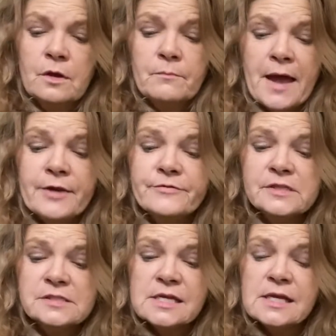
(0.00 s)

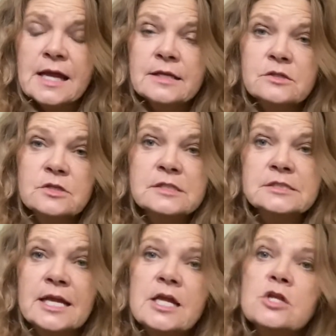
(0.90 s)
manifesting and
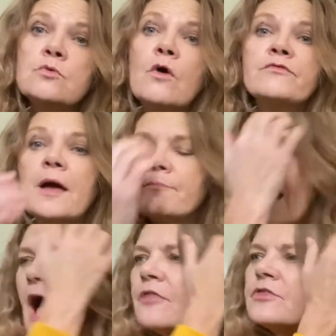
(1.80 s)
taking you off that
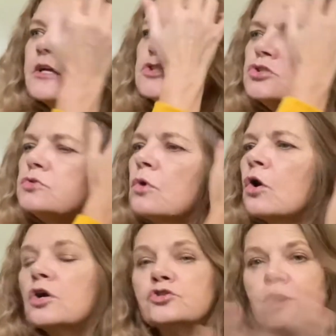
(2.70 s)
path that you
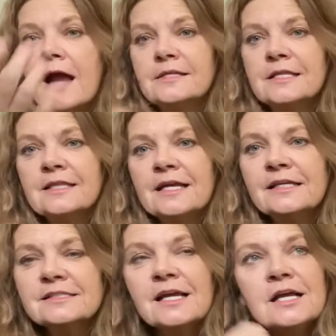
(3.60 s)
are attracting
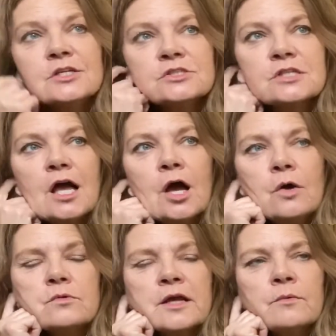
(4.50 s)
things.
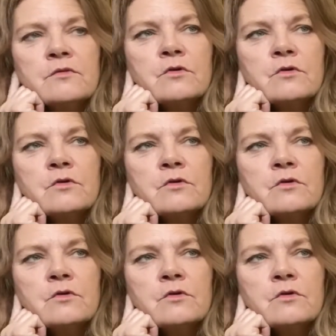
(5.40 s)
So like we've